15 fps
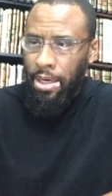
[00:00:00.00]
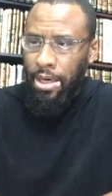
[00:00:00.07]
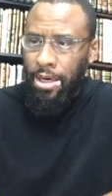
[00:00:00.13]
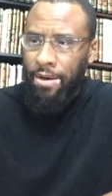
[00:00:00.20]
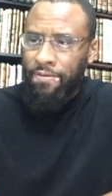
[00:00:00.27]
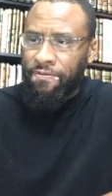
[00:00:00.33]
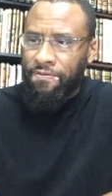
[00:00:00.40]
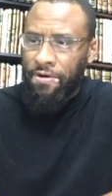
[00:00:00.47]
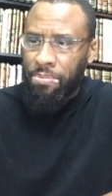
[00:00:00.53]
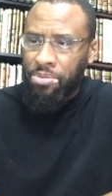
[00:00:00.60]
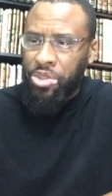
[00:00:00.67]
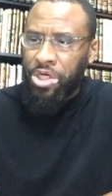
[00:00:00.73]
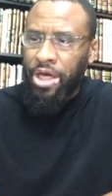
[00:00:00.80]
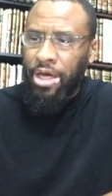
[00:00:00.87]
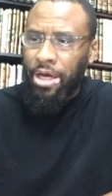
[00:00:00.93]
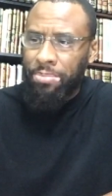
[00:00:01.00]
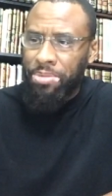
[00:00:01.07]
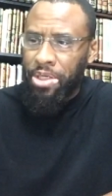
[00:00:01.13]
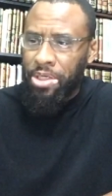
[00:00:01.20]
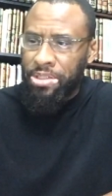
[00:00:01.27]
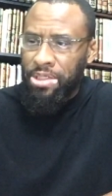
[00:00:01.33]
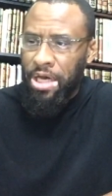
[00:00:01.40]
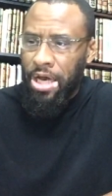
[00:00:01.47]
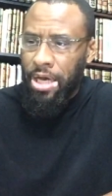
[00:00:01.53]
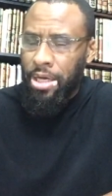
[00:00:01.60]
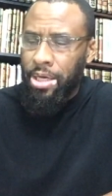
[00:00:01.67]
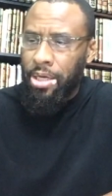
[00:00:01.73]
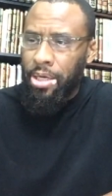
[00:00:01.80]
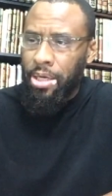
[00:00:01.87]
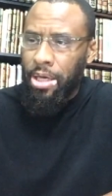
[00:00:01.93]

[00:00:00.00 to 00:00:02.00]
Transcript: Uh, from Sheikh Abdurrazaq